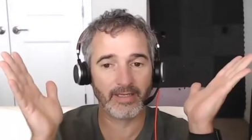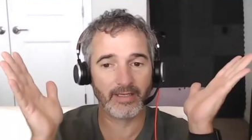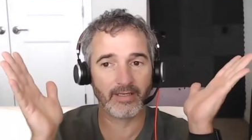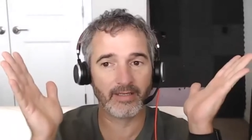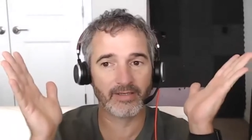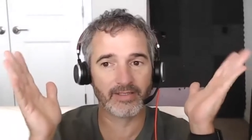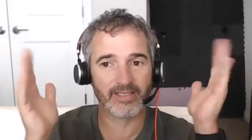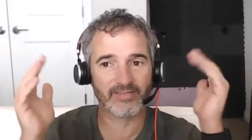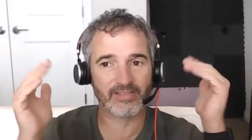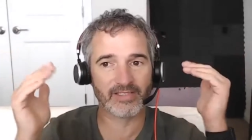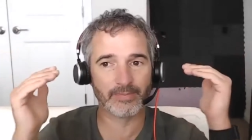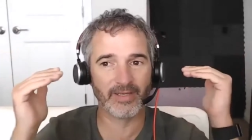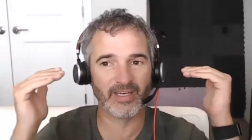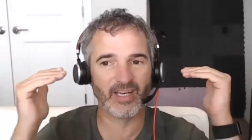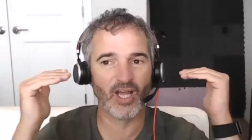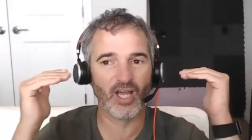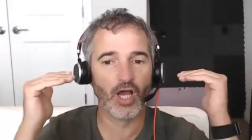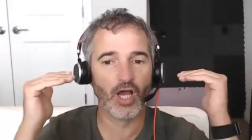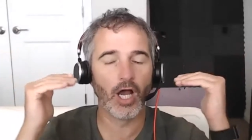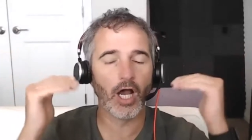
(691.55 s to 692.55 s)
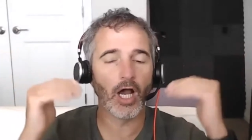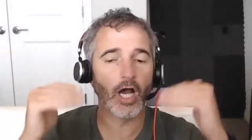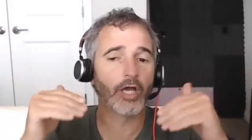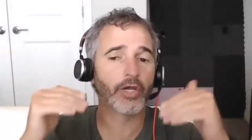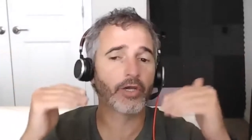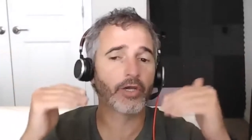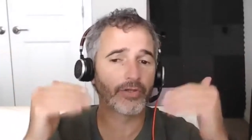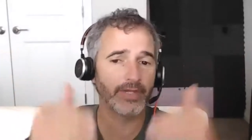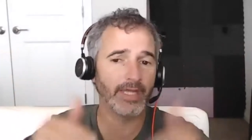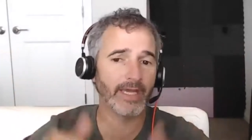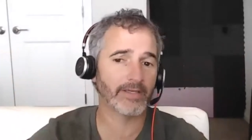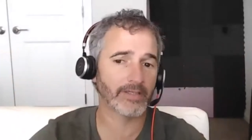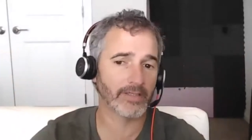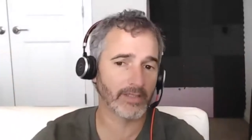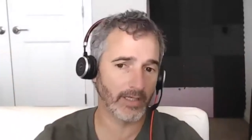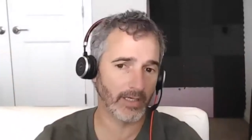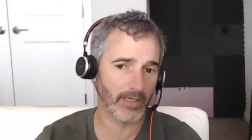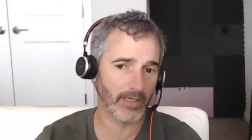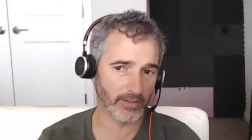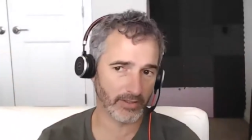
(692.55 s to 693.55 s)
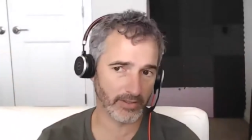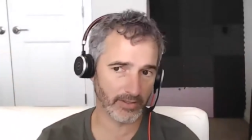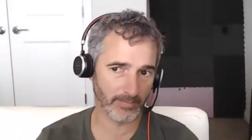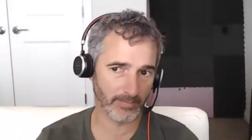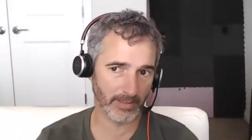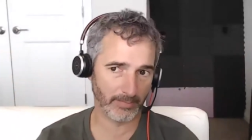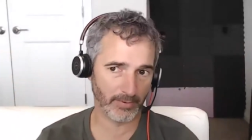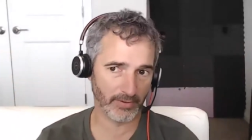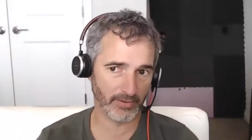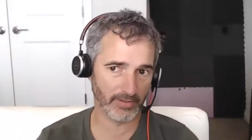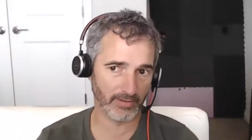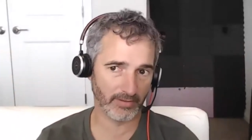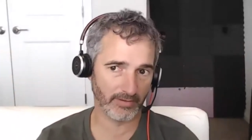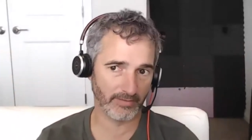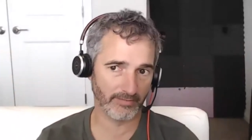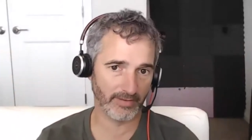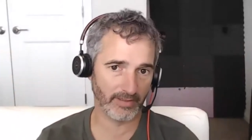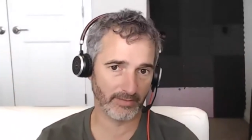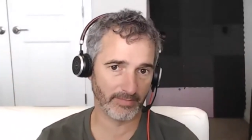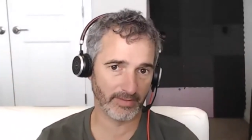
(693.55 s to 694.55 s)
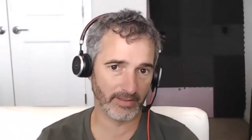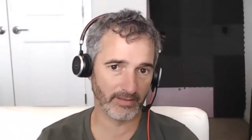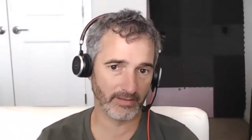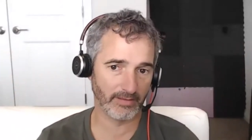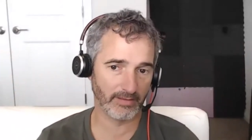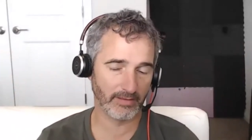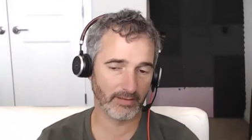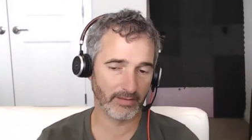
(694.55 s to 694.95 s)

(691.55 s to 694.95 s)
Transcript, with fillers: He goes, "I've spent one hundred thousand dollars on my personal development.